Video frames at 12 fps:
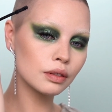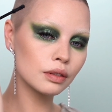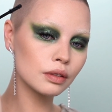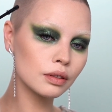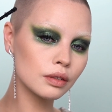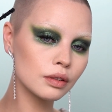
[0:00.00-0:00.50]

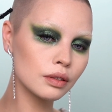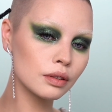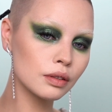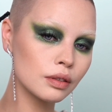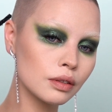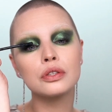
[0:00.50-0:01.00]
And I'm just
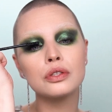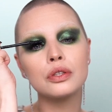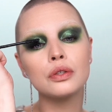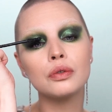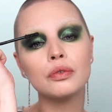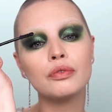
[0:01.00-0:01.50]
going to
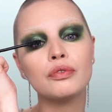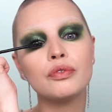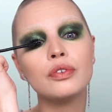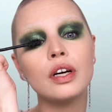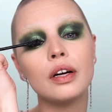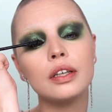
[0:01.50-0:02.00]
do
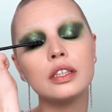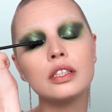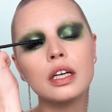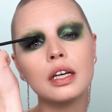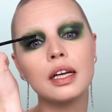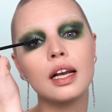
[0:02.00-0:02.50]
very
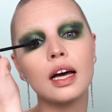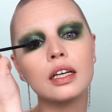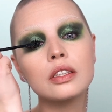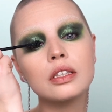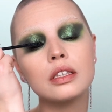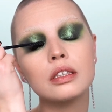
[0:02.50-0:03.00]
chunky
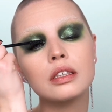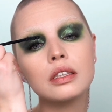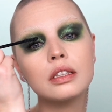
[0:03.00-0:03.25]
lashes.